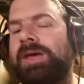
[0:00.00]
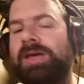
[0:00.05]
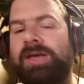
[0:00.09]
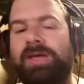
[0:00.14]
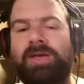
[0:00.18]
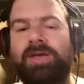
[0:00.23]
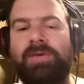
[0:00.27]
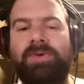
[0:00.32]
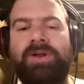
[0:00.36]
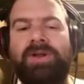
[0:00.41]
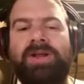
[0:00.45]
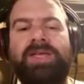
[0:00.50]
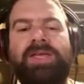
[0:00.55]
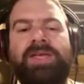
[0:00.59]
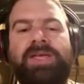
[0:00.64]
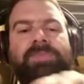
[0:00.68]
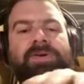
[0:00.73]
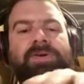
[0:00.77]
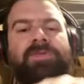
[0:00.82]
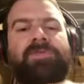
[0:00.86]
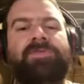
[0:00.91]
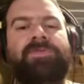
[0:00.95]
You want to keep
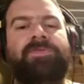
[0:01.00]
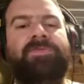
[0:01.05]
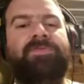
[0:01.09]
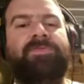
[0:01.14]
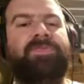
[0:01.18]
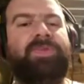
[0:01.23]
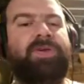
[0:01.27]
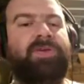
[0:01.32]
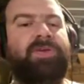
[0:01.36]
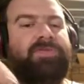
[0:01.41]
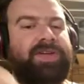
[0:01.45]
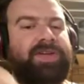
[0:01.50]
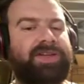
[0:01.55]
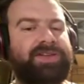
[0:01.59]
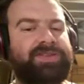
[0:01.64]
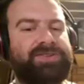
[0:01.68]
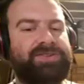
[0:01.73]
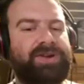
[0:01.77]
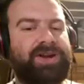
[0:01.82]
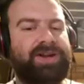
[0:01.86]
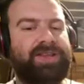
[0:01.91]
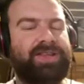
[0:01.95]
your
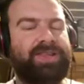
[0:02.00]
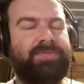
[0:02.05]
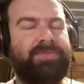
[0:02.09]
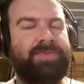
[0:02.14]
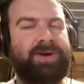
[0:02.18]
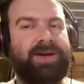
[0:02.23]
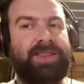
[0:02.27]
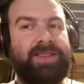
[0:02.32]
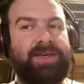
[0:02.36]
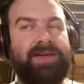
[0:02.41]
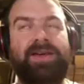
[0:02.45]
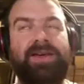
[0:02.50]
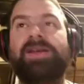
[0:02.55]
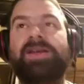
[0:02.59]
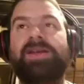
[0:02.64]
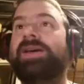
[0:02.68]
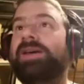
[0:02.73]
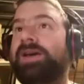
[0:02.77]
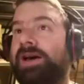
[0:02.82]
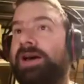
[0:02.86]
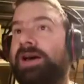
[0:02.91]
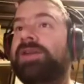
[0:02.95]
fingers right here by the
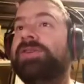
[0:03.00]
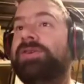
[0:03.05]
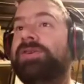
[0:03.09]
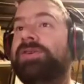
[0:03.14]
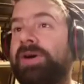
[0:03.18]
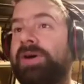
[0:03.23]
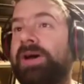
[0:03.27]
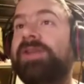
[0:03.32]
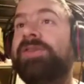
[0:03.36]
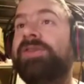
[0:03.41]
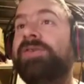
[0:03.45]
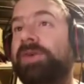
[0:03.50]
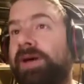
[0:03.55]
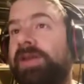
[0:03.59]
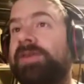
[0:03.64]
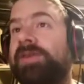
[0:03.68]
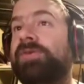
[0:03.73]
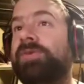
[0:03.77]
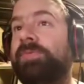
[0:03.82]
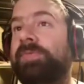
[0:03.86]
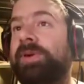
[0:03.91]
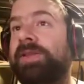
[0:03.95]

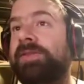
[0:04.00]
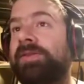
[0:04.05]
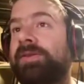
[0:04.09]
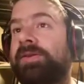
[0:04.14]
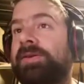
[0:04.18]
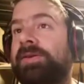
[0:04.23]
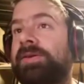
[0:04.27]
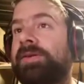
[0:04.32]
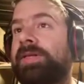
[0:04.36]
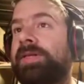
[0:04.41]
undo button.